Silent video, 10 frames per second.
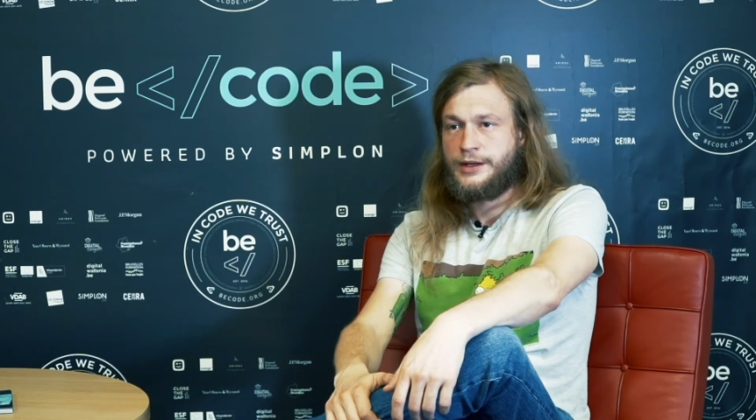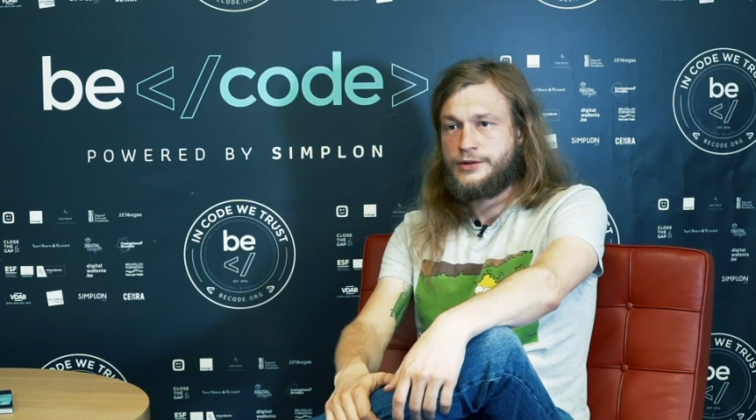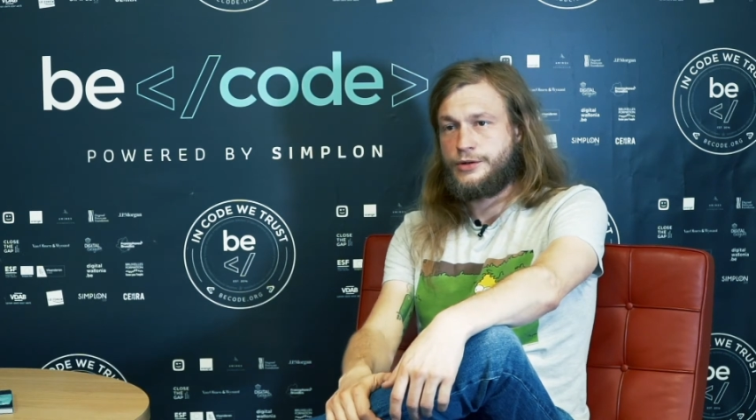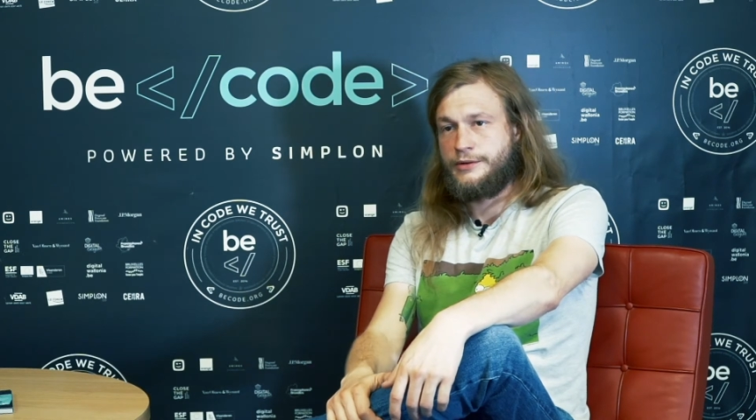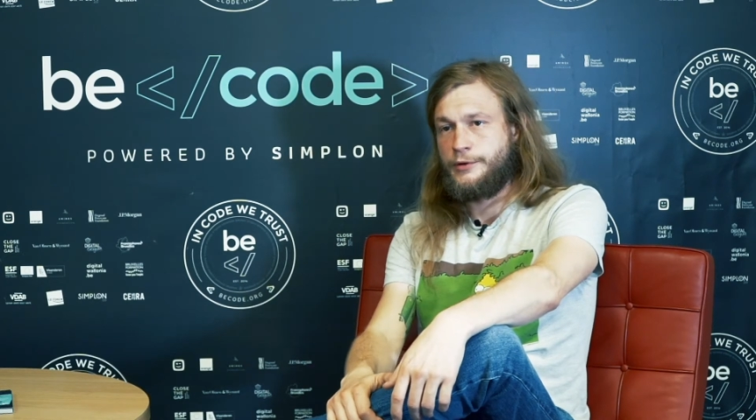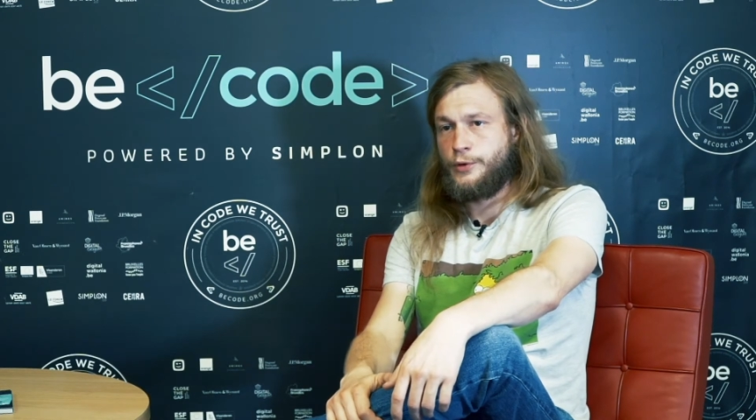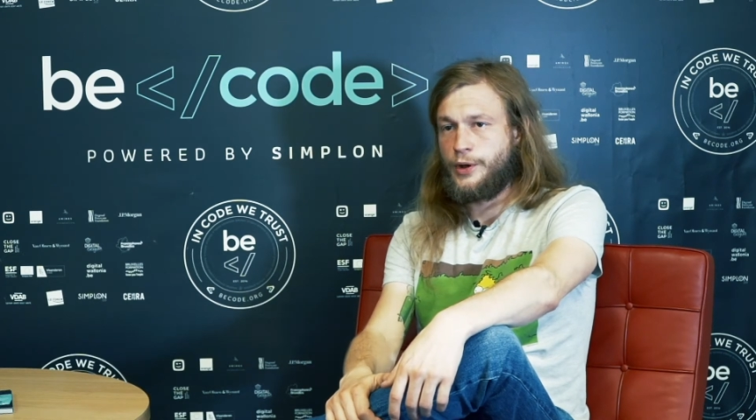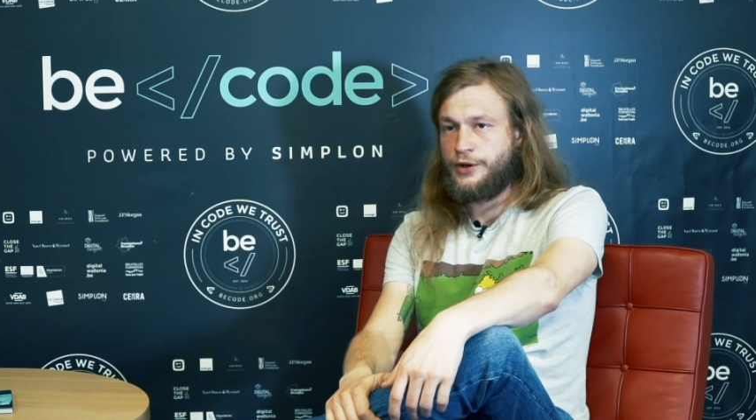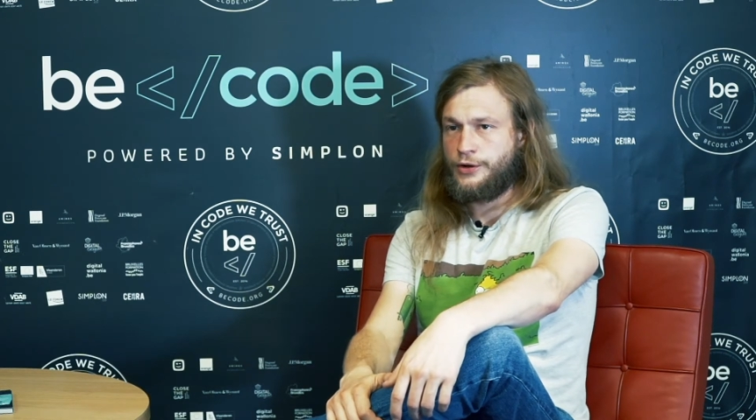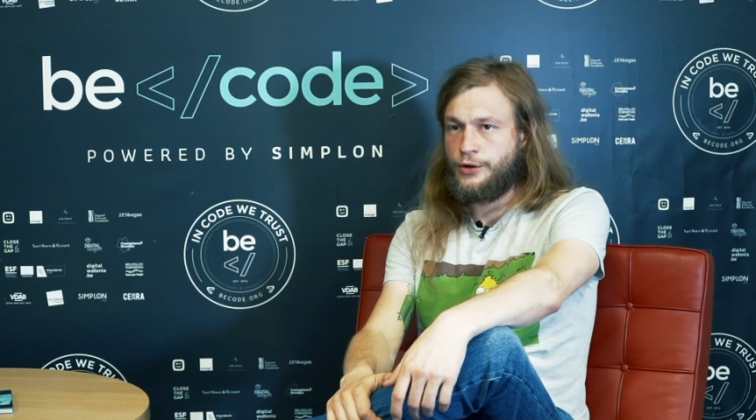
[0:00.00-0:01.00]
So if you
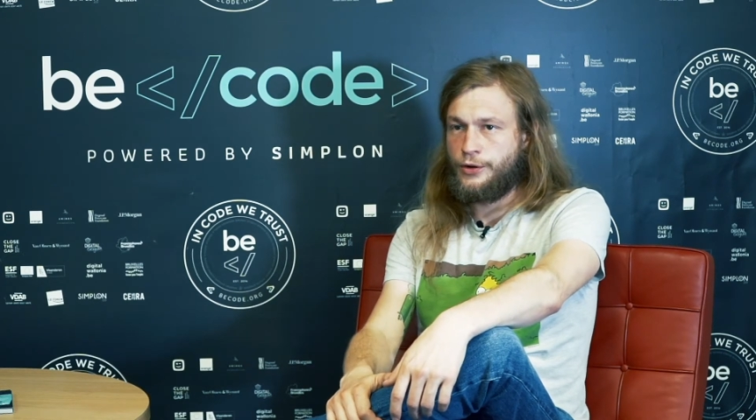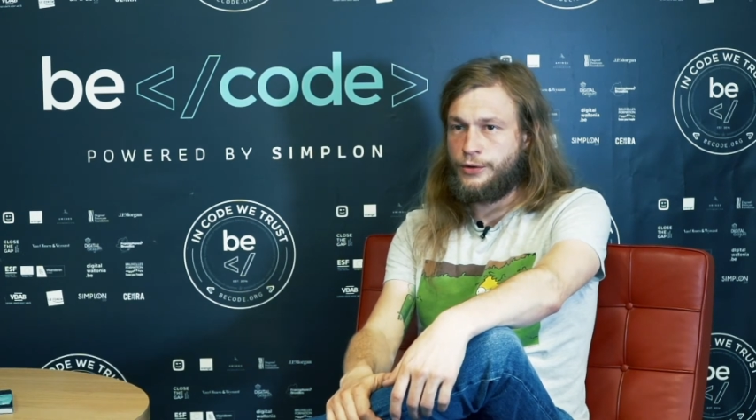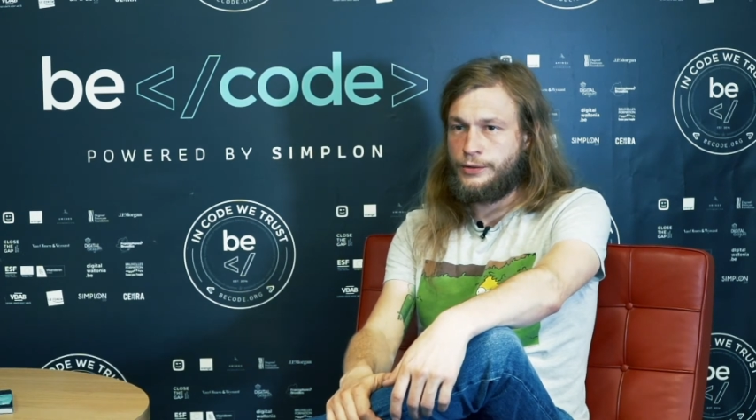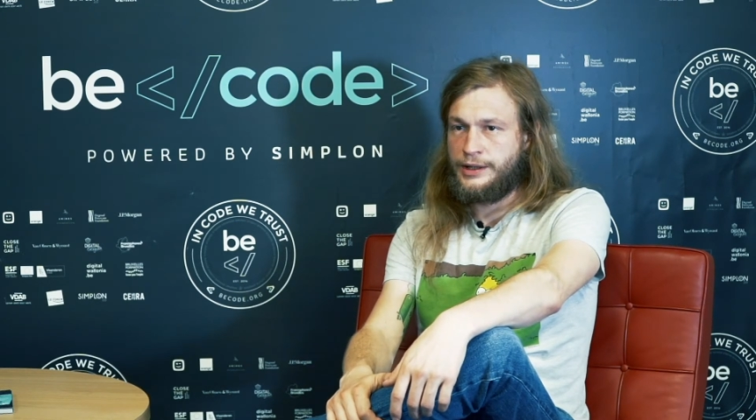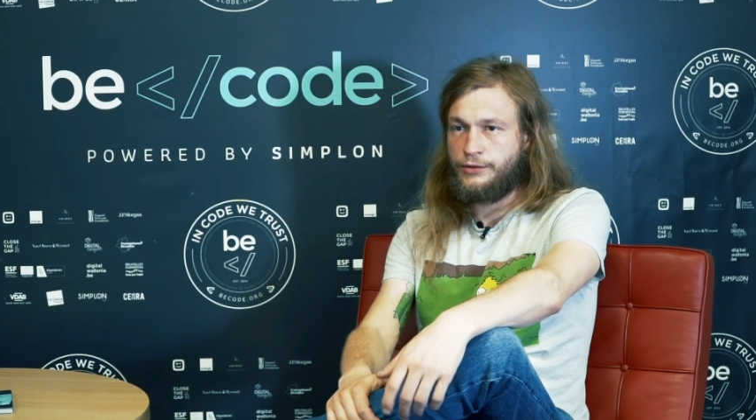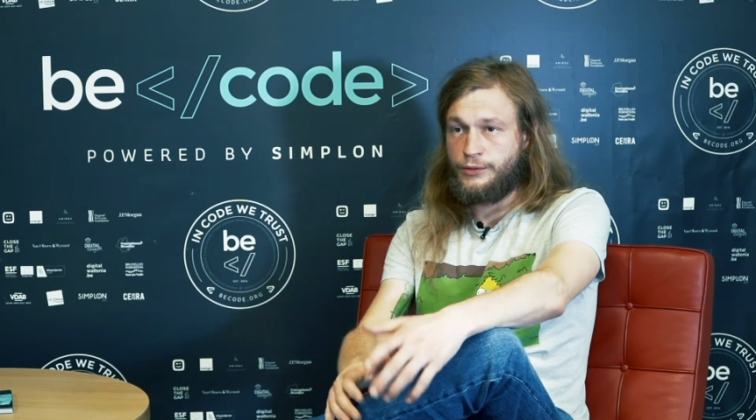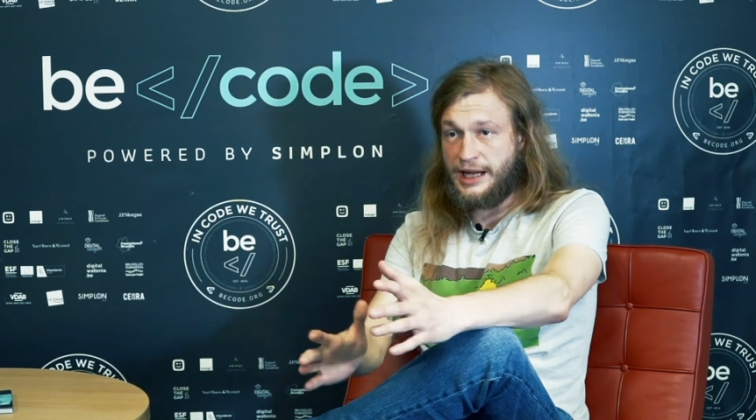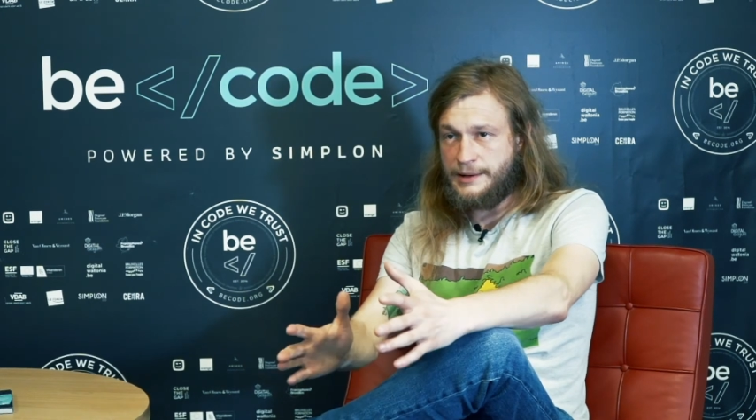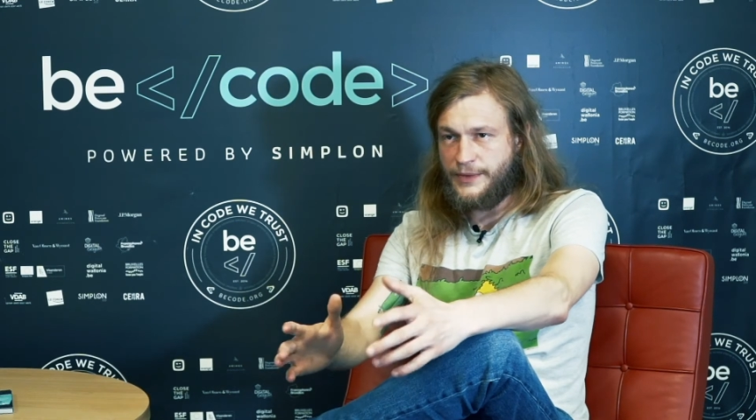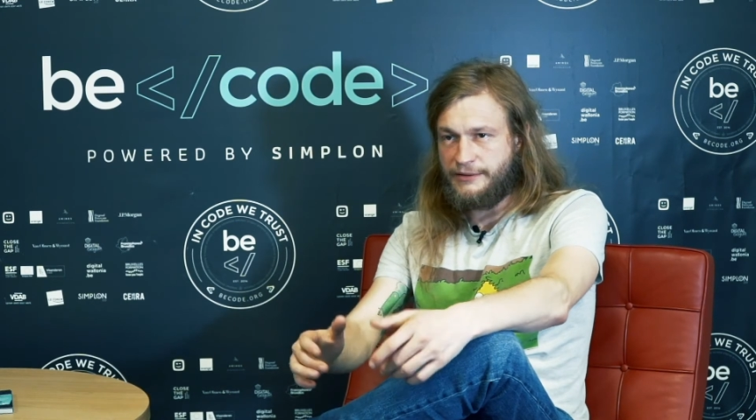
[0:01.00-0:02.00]
want to go into
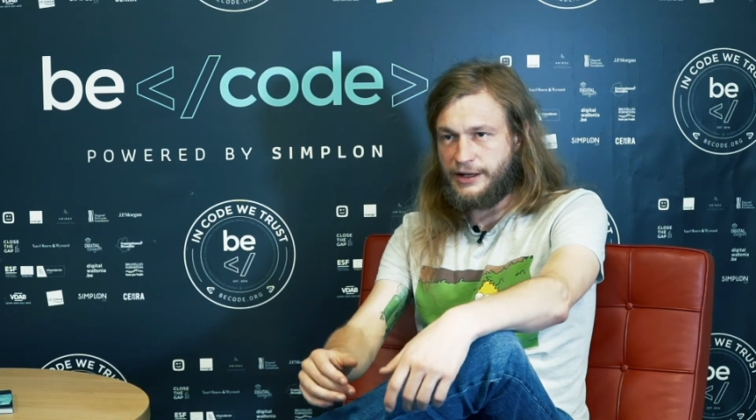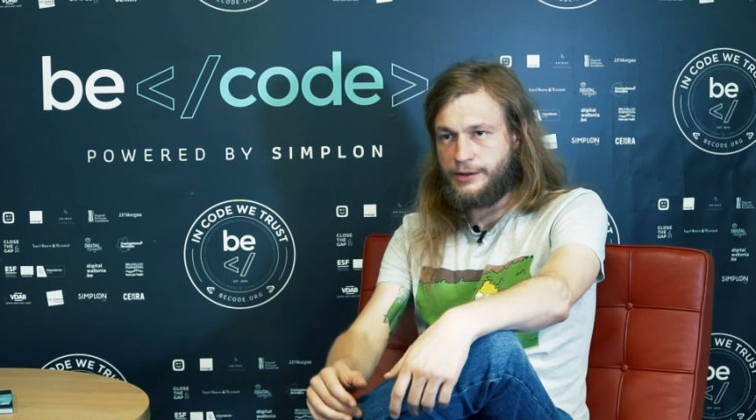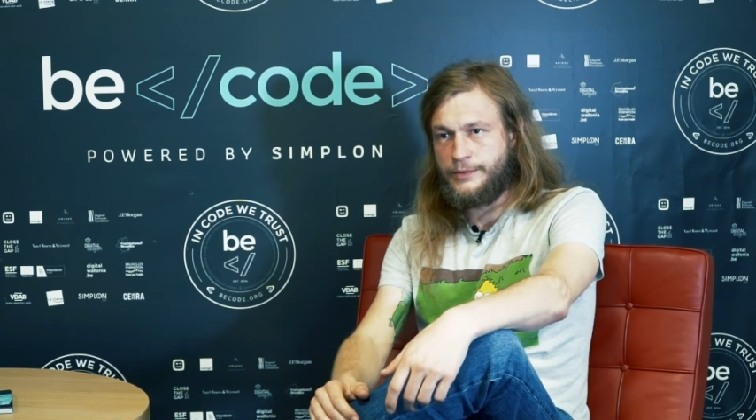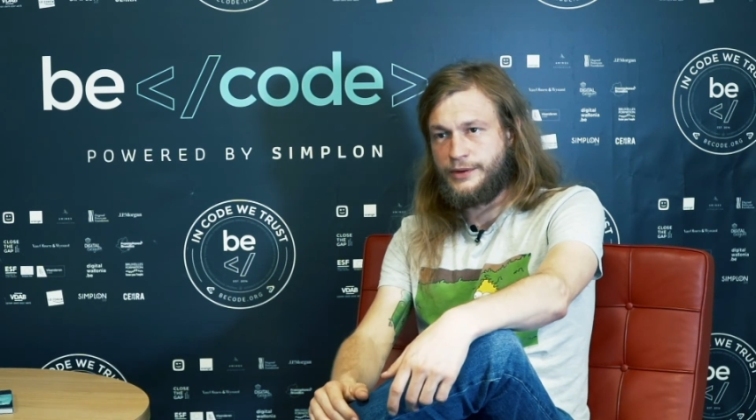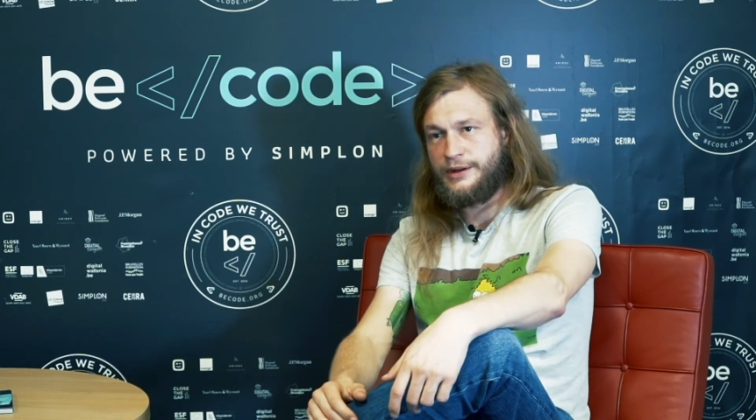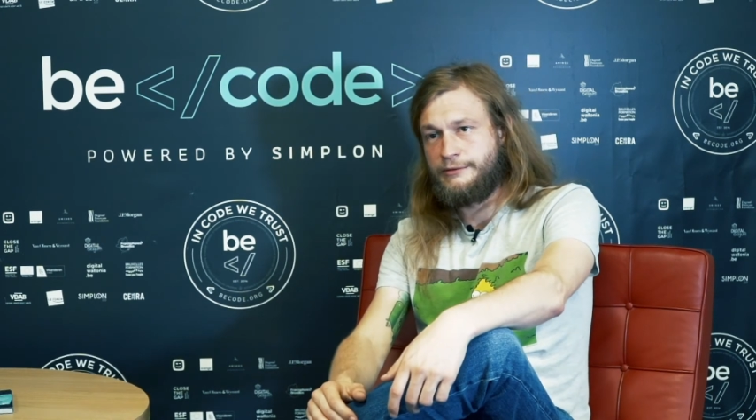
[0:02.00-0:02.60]
game development,